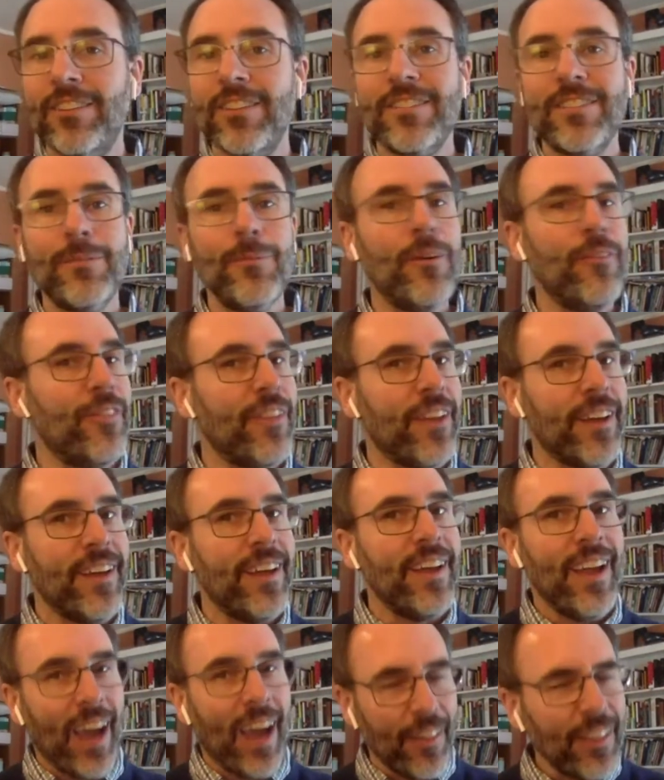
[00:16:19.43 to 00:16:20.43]
Just some of
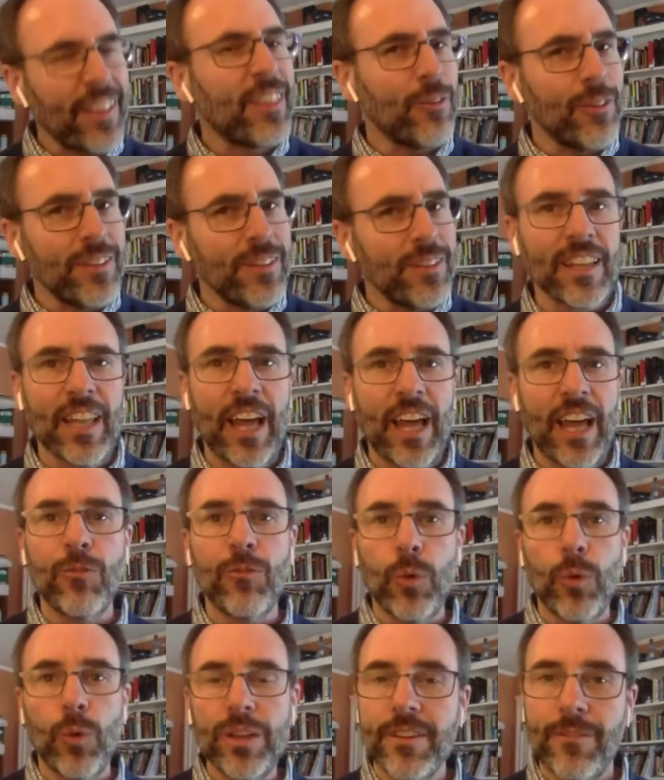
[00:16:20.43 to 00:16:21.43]
I think there is a lot
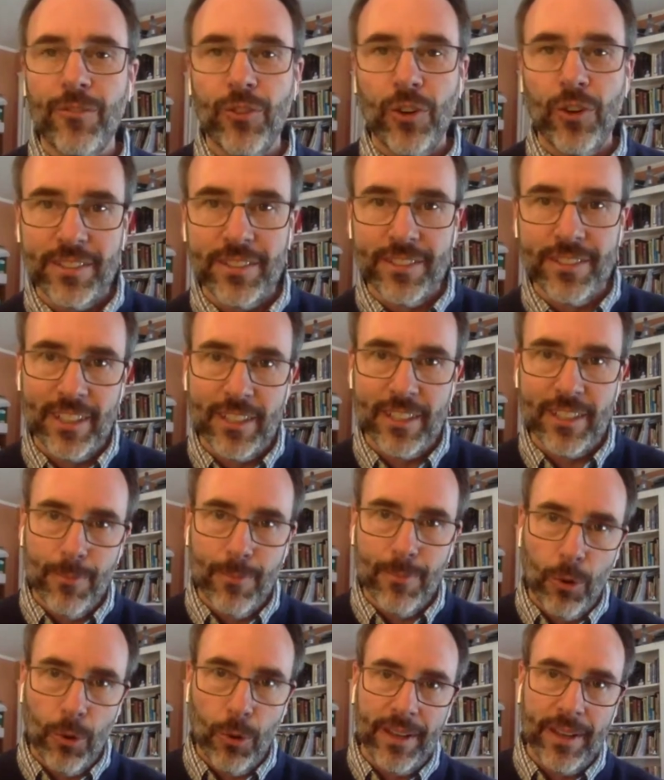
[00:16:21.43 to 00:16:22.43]
of wisdom for us in this
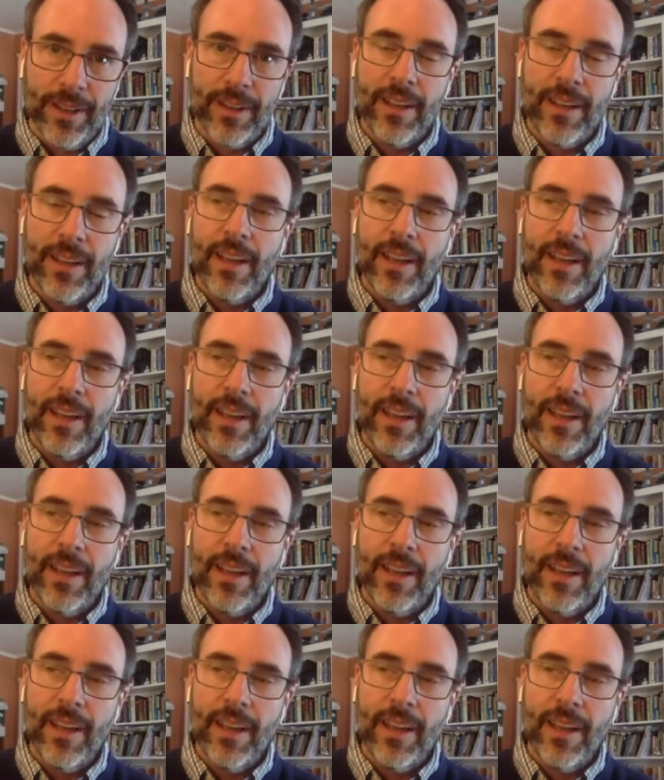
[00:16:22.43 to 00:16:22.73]
moment.